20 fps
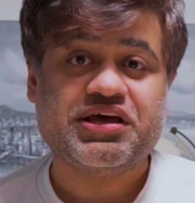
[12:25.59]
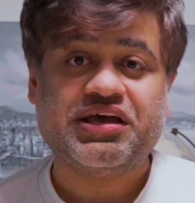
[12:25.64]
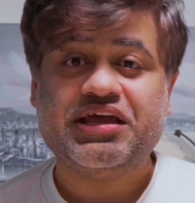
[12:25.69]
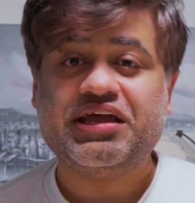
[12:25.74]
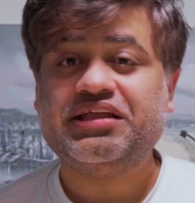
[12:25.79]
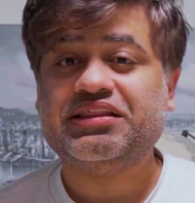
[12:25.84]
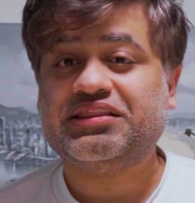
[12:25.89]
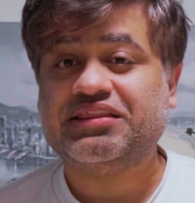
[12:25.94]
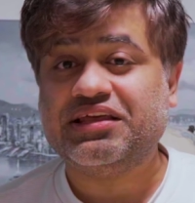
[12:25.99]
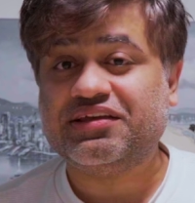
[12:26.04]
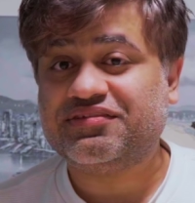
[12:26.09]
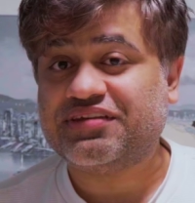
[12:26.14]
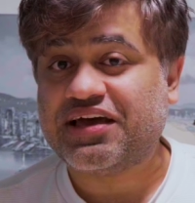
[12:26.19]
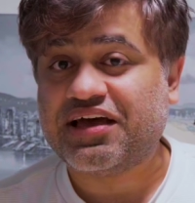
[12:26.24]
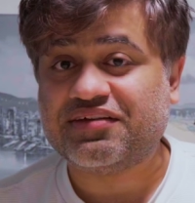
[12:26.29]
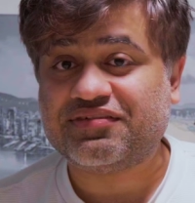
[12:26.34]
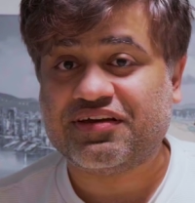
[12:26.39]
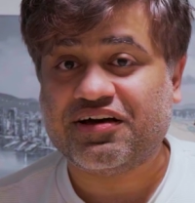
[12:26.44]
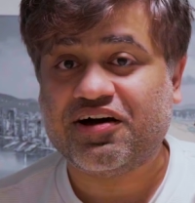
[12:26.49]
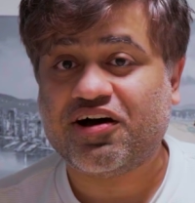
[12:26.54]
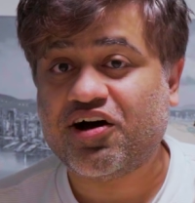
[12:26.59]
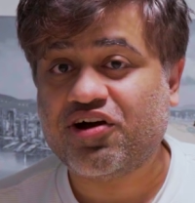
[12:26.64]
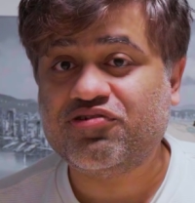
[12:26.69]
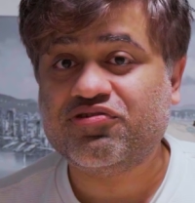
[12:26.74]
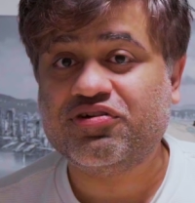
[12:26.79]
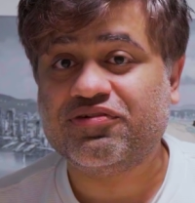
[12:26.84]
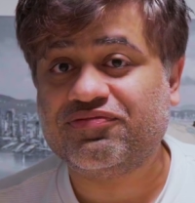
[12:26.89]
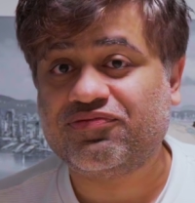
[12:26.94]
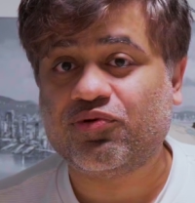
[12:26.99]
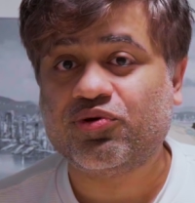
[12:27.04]
This has a
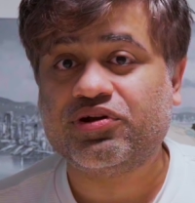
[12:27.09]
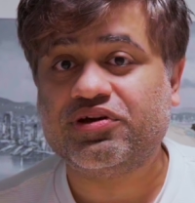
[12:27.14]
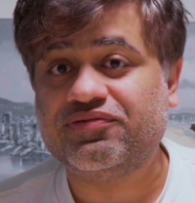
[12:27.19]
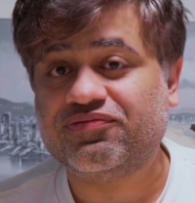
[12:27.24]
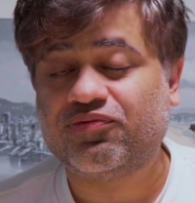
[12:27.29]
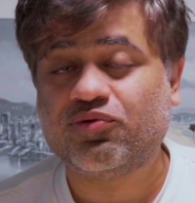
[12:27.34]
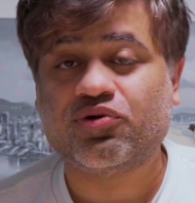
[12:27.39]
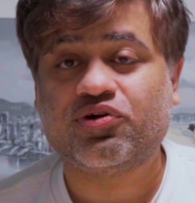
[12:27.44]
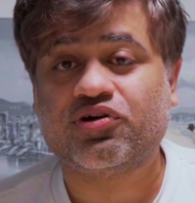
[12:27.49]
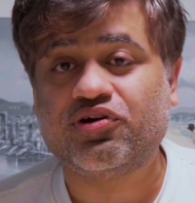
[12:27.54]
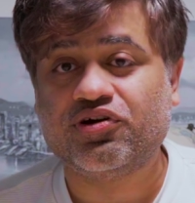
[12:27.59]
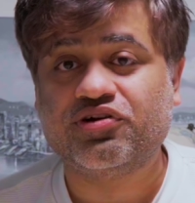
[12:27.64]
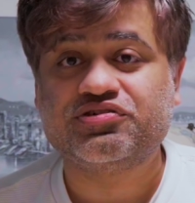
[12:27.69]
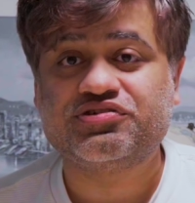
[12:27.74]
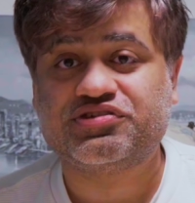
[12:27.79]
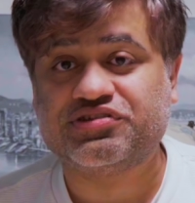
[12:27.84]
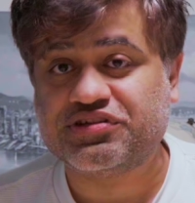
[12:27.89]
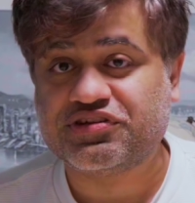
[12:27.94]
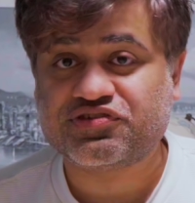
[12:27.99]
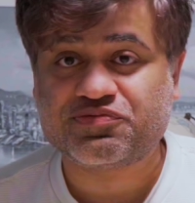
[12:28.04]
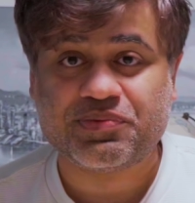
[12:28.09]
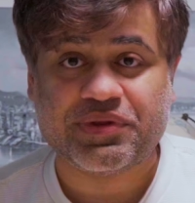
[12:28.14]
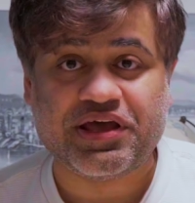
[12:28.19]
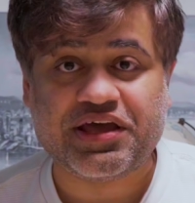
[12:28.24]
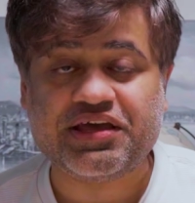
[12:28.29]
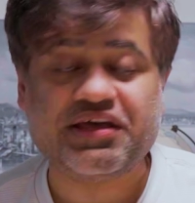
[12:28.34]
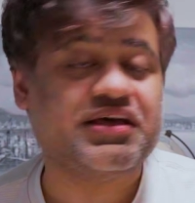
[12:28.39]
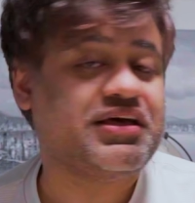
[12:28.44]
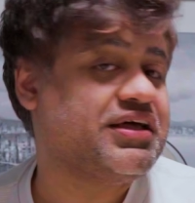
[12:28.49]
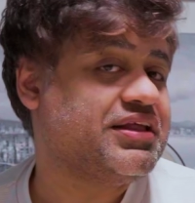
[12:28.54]
144 hertz
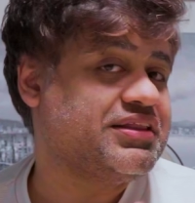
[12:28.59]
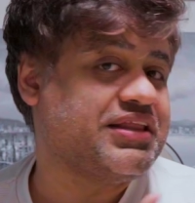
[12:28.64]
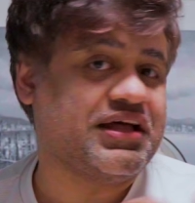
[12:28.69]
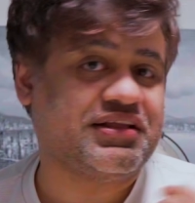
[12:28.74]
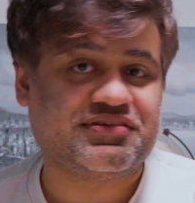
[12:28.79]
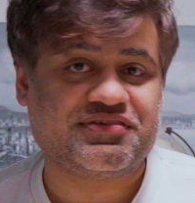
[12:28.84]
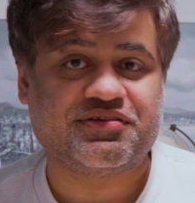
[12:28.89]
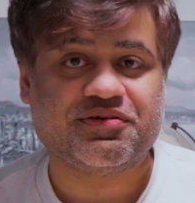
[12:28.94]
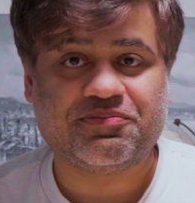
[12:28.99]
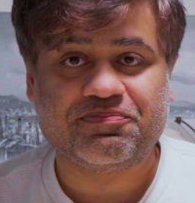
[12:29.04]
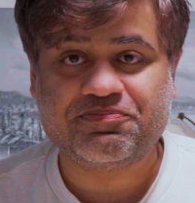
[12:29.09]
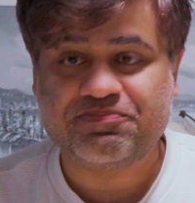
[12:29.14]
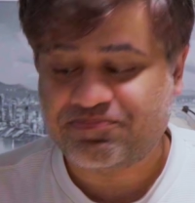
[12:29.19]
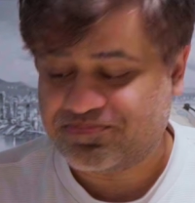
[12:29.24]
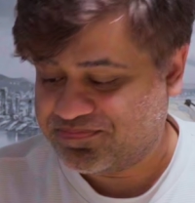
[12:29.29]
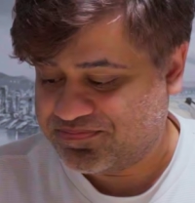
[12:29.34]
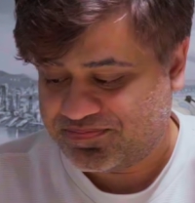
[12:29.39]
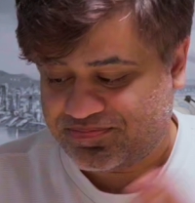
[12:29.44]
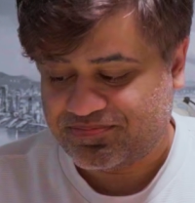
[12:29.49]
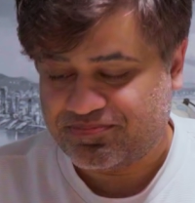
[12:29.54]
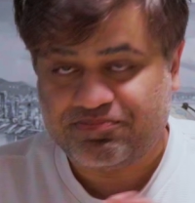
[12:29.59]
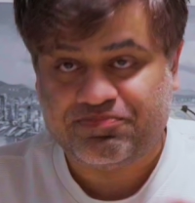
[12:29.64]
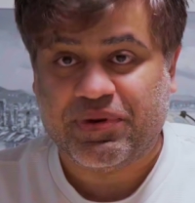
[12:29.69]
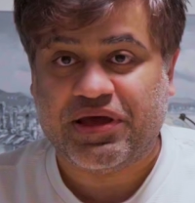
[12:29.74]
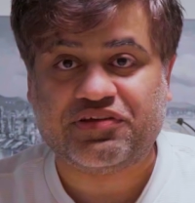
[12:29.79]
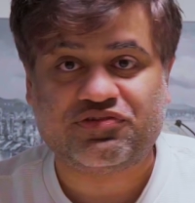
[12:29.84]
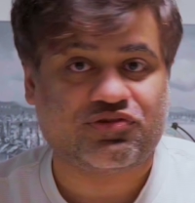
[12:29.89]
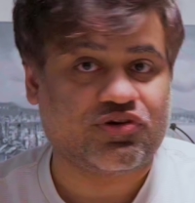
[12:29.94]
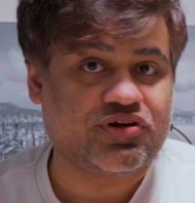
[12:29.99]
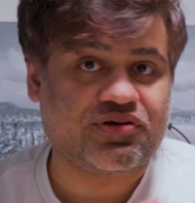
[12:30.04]
display. That's the
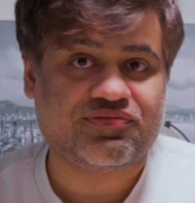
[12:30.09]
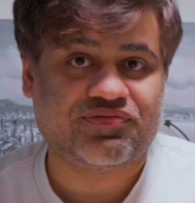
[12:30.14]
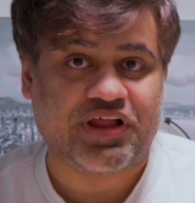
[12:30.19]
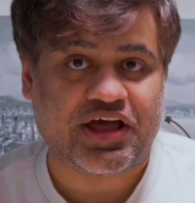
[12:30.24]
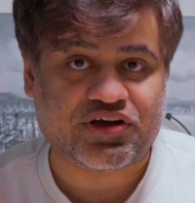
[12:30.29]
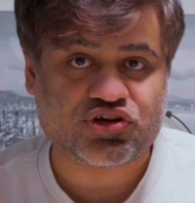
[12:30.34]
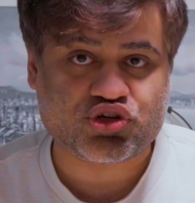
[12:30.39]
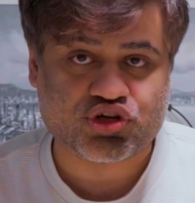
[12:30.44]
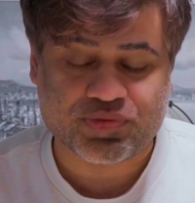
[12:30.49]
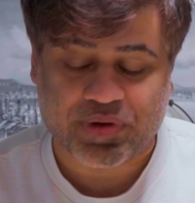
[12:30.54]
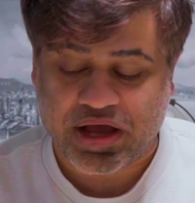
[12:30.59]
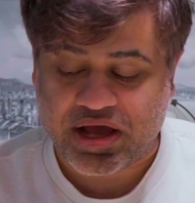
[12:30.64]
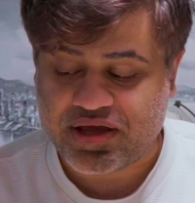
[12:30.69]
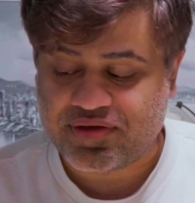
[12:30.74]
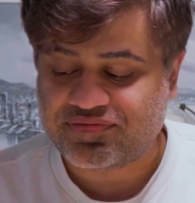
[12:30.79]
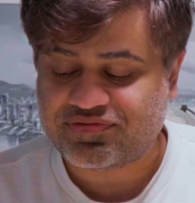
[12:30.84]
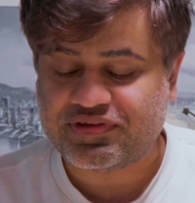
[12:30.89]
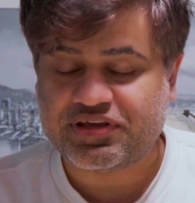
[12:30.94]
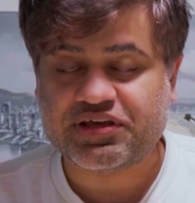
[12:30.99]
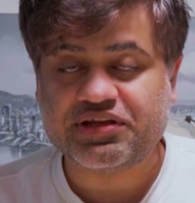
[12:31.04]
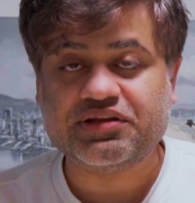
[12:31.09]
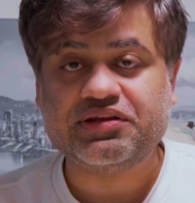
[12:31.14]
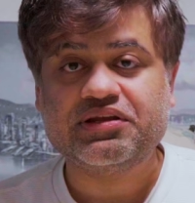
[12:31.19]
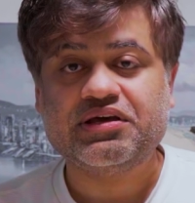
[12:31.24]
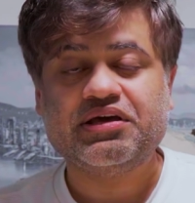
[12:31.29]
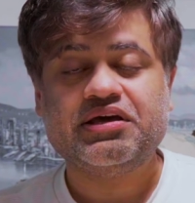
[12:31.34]
best on a flagship I've seen.